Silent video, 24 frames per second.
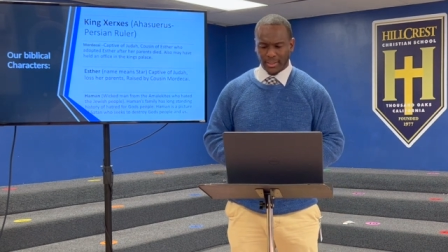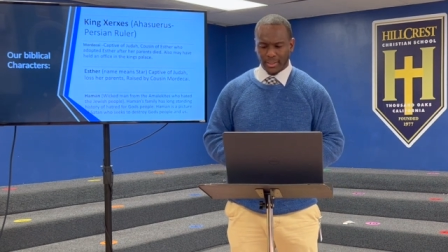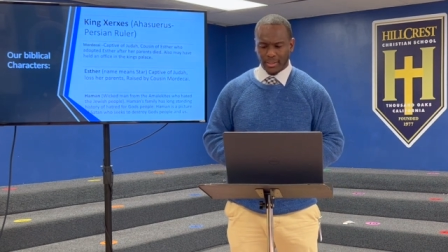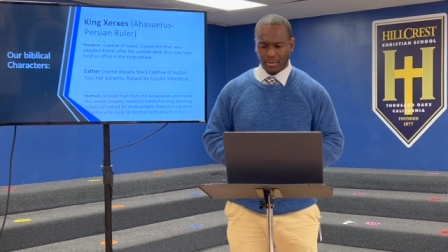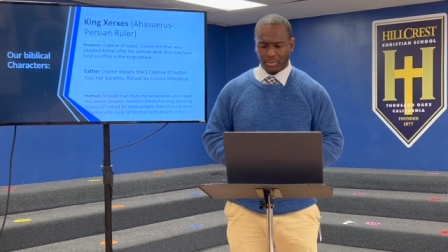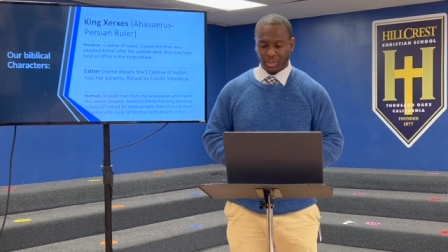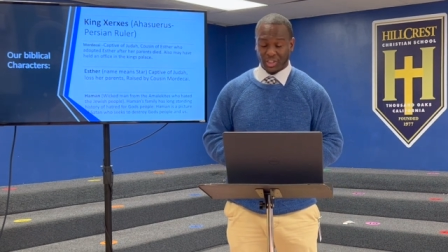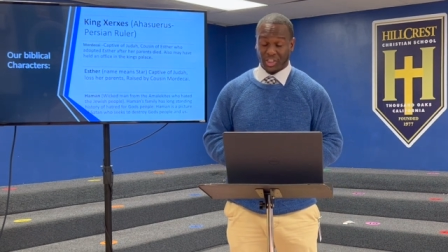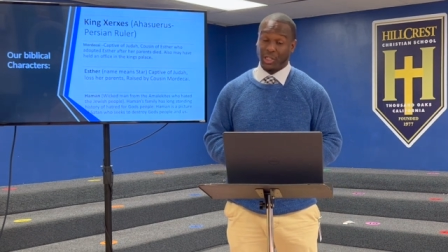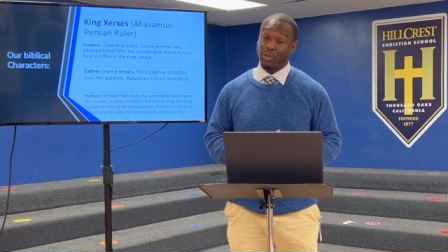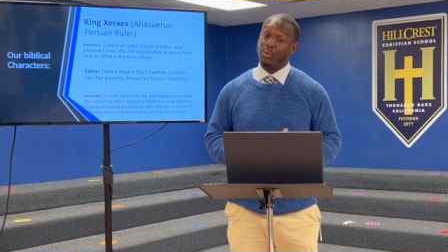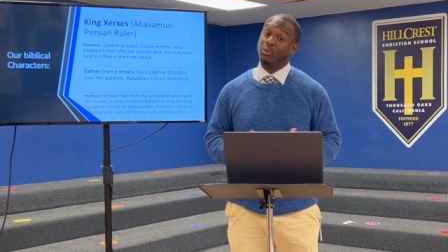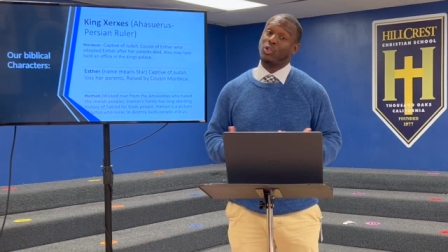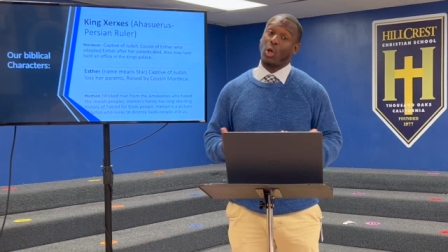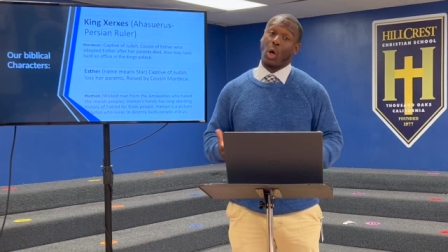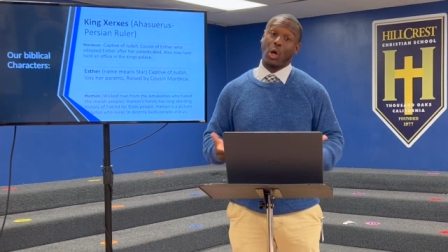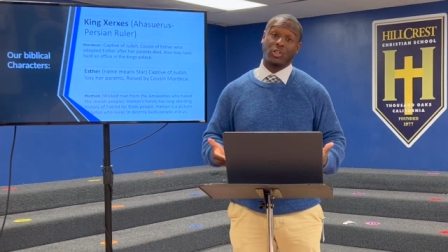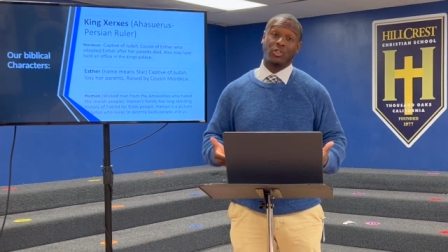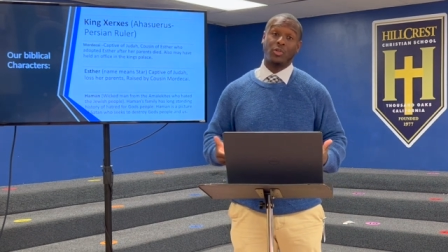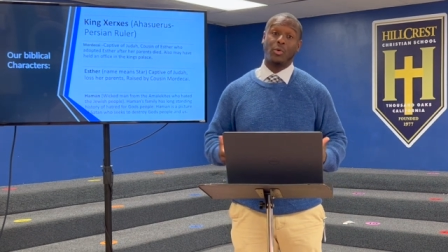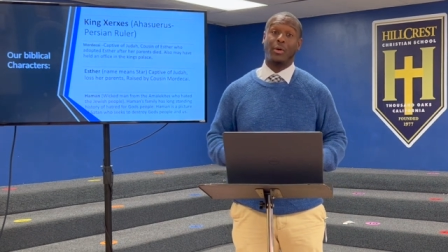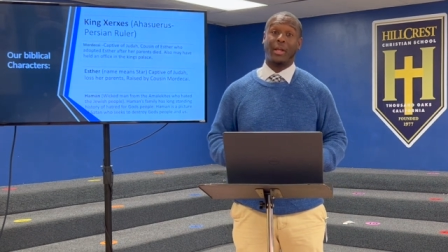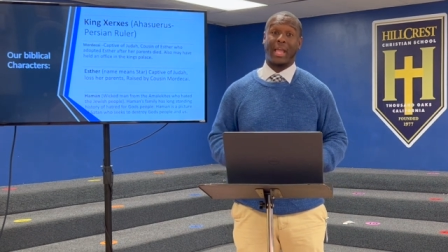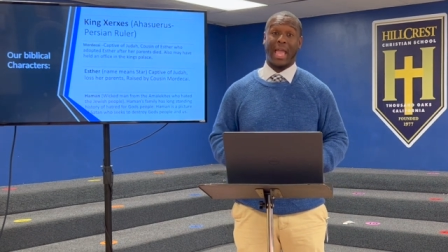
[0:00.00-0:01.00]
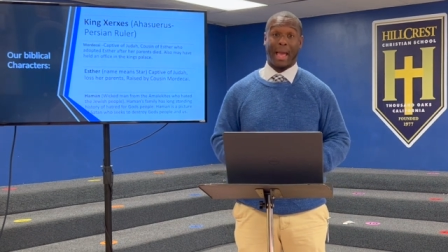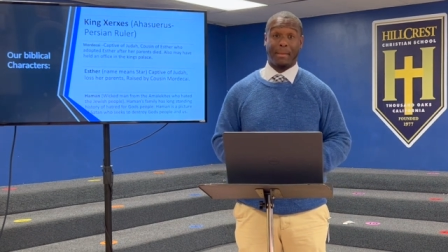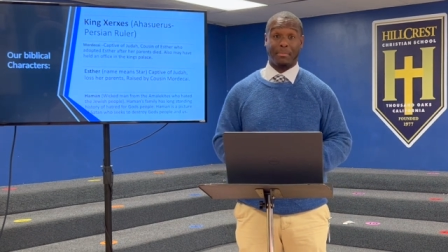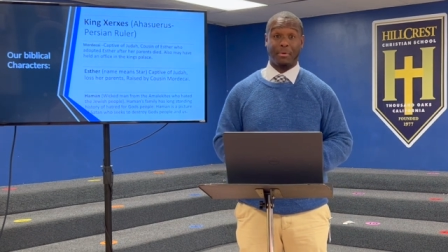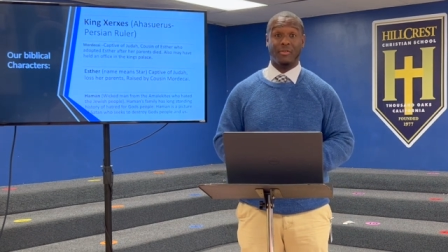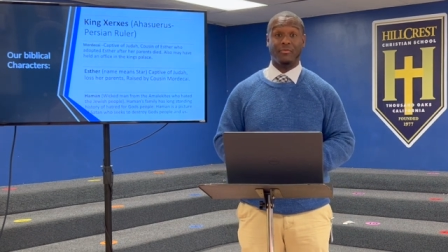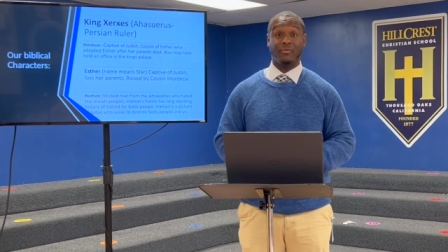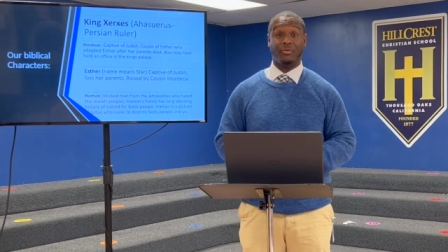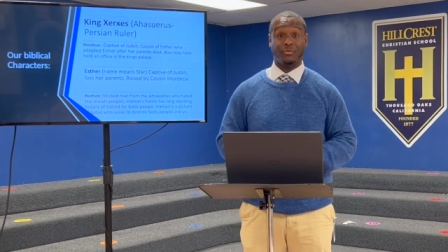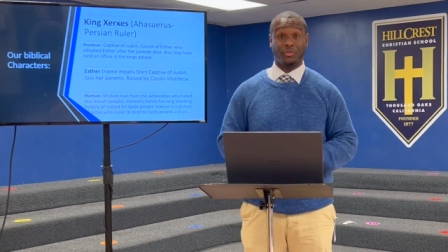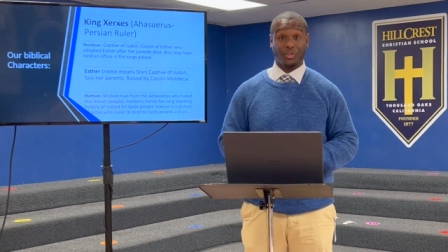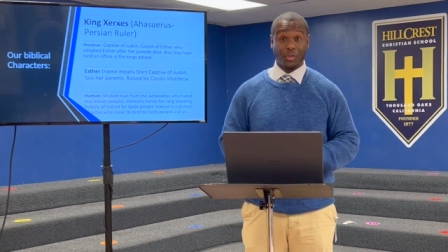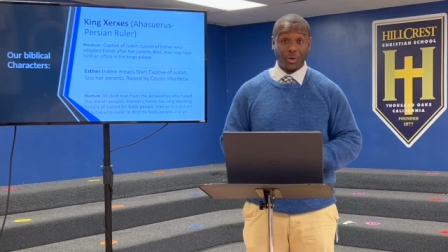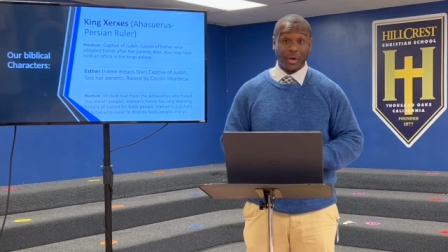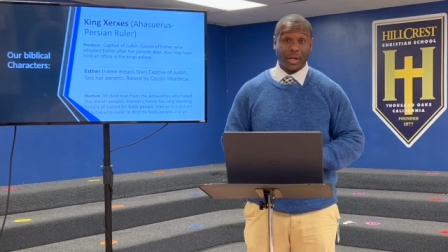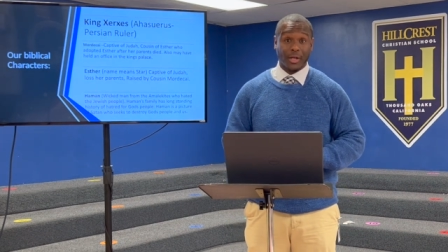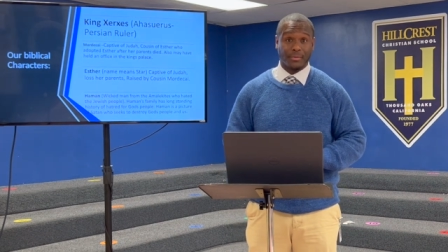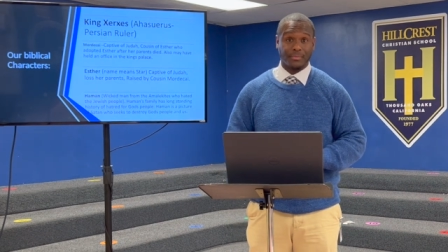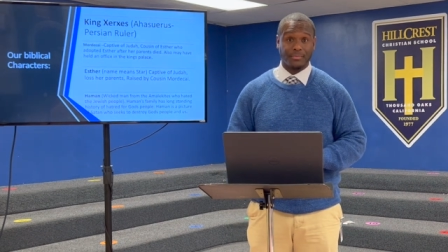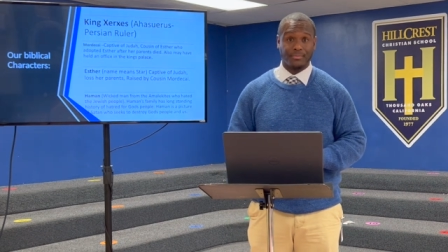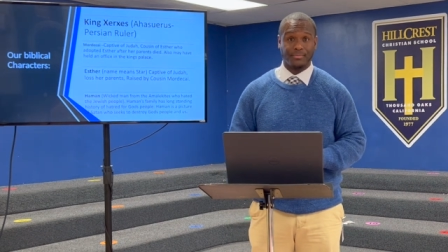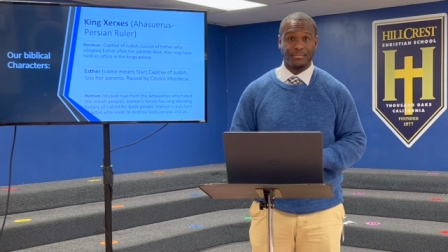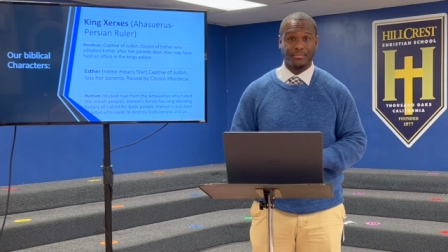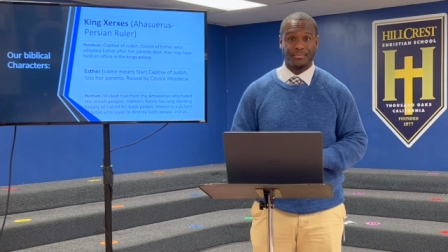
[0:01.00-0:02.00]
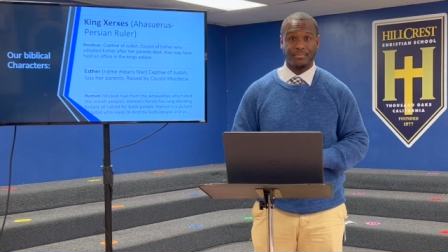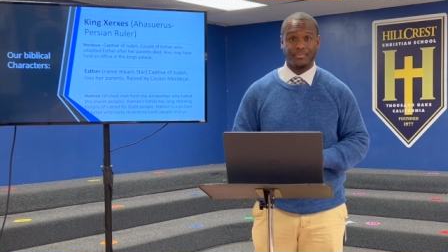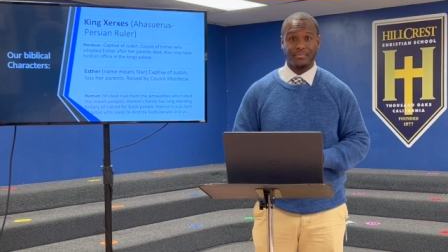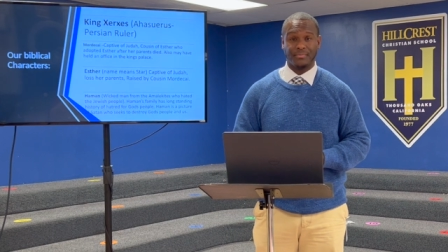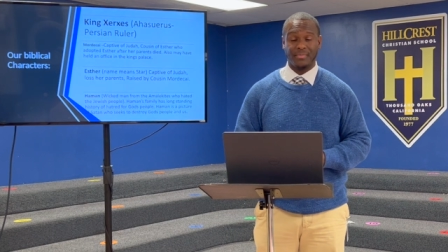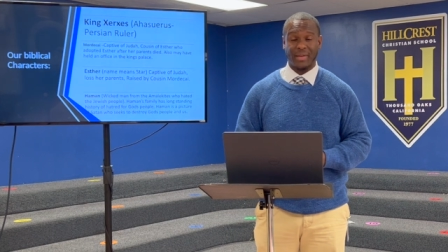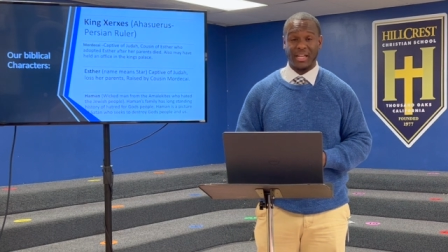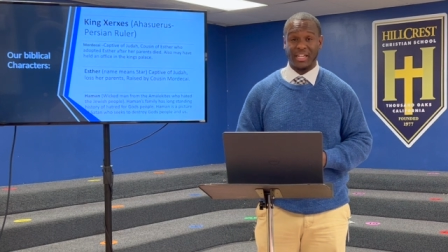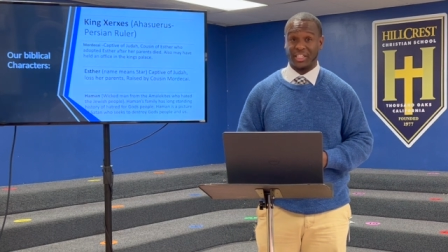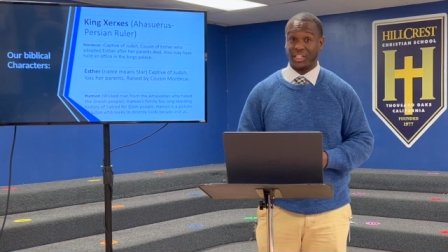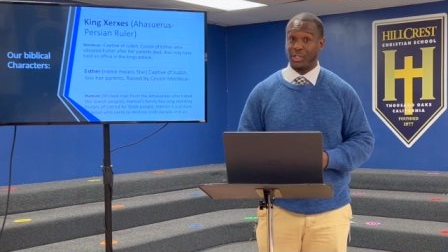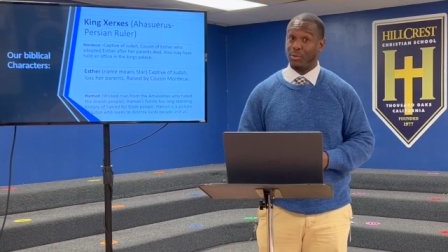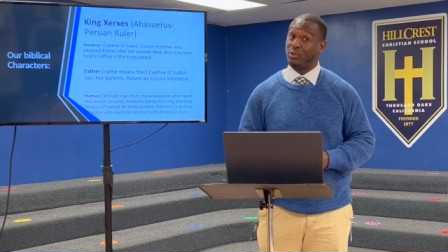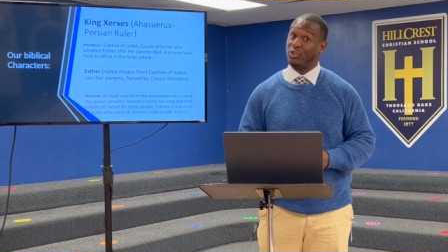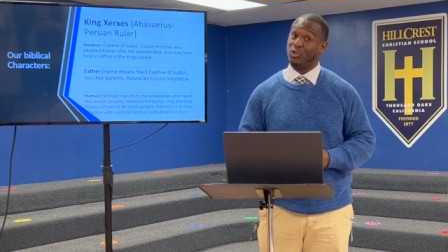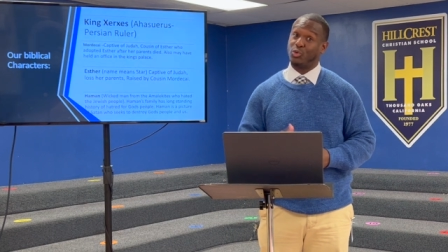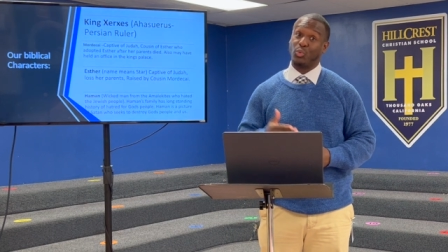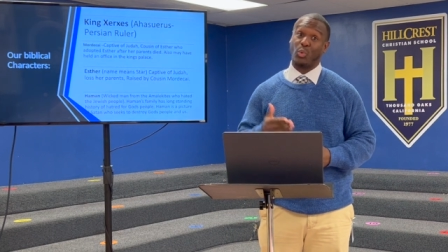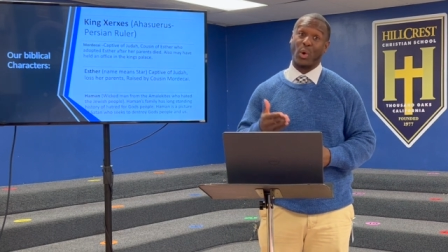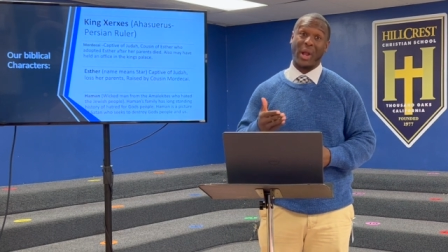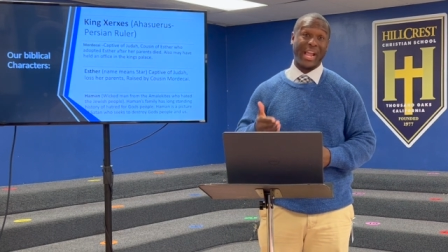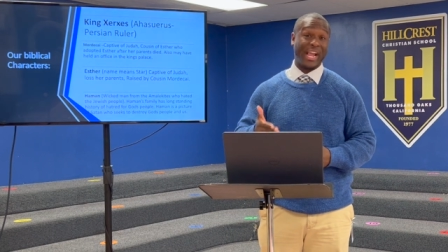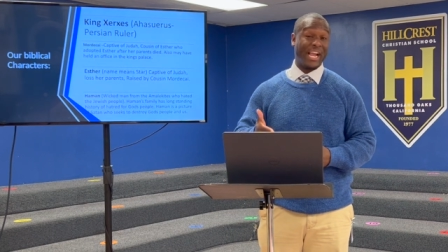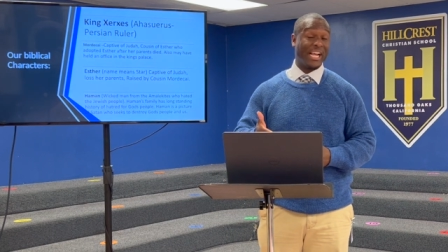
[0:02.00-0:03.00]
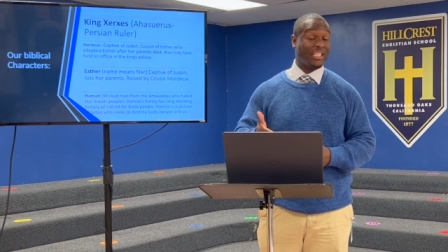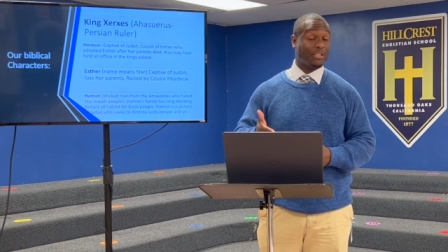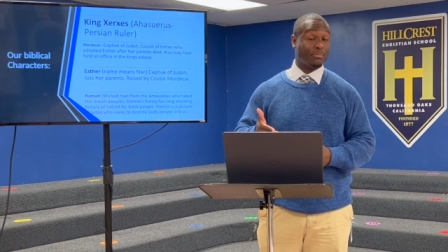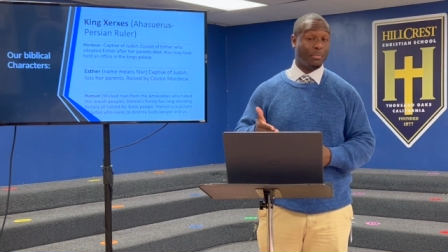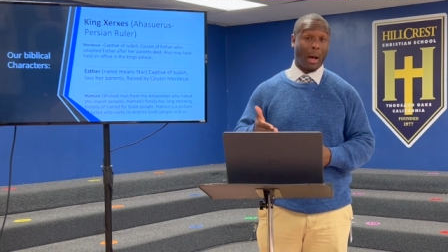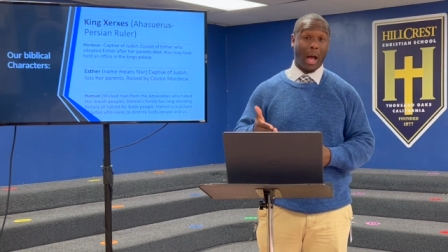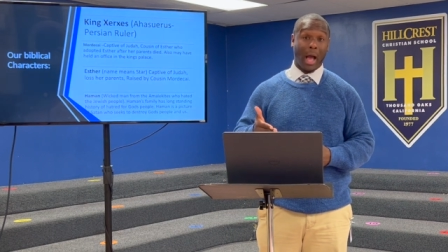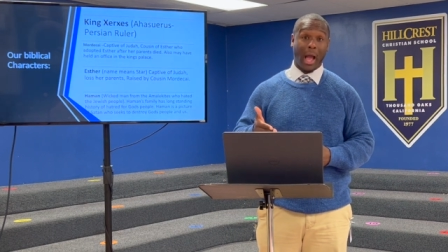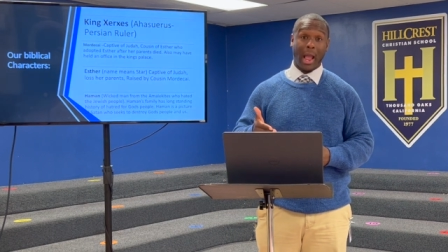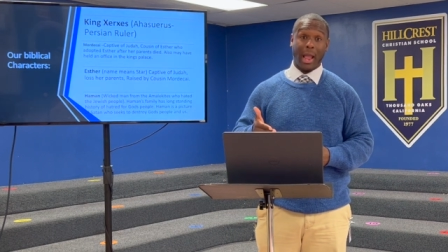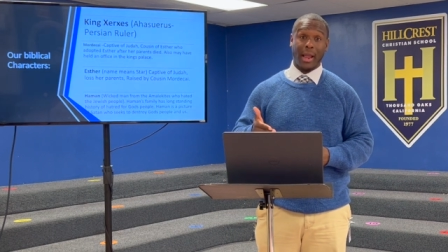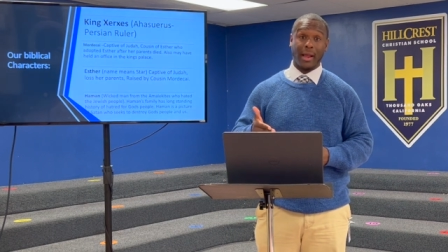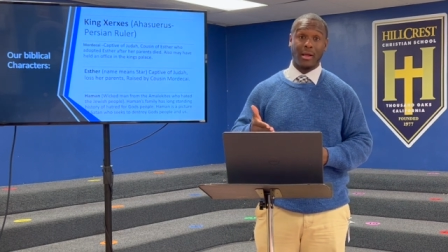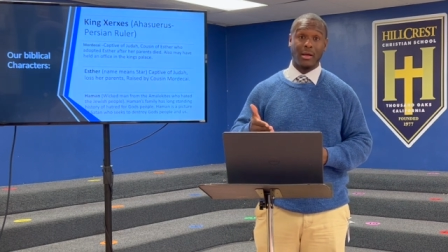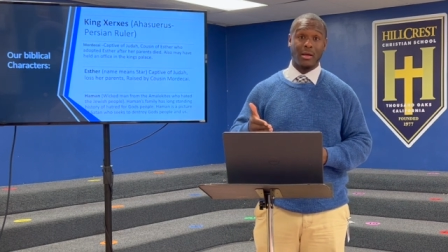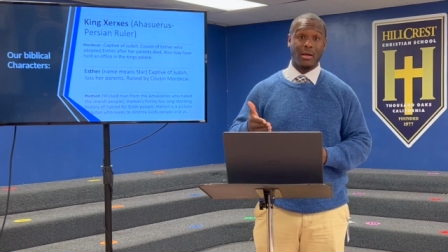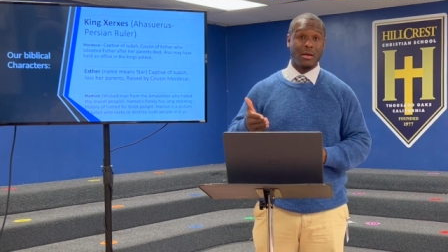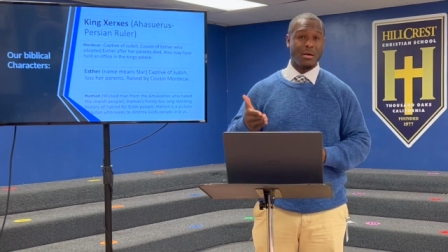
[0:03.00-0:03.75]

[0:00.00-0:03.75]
But she was also a captive of Judah, and she was raised by